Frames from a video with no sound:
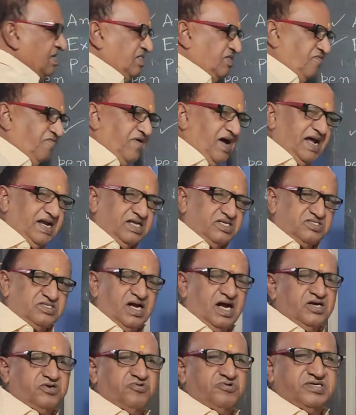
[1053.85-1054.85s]
The fan is
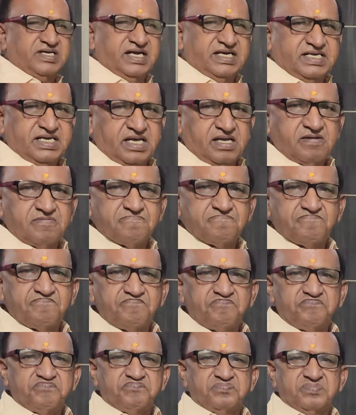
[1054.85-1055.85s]
not rotating.
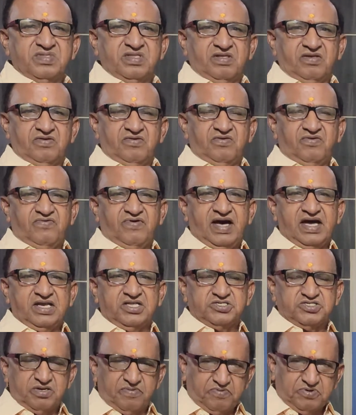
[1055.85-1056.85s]
Fan
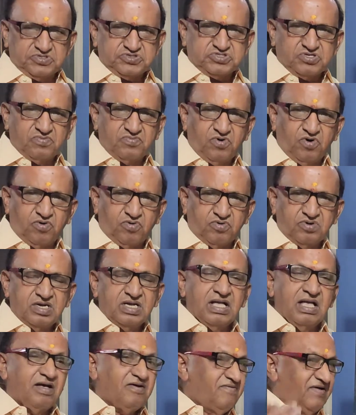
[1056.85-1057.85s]
is supposed to move.
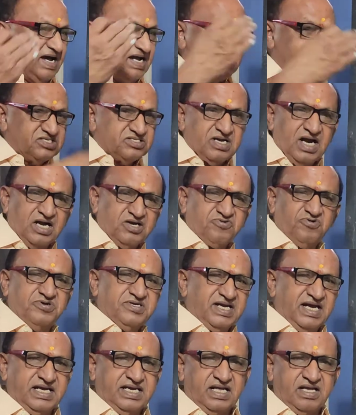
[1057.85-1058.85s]
Fan is not
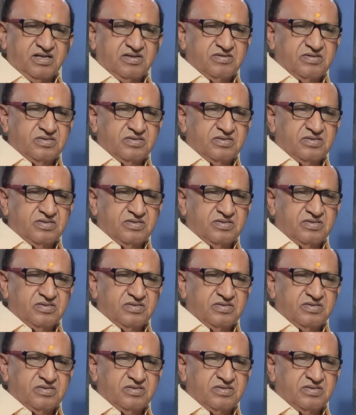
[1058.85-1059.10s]
rotating.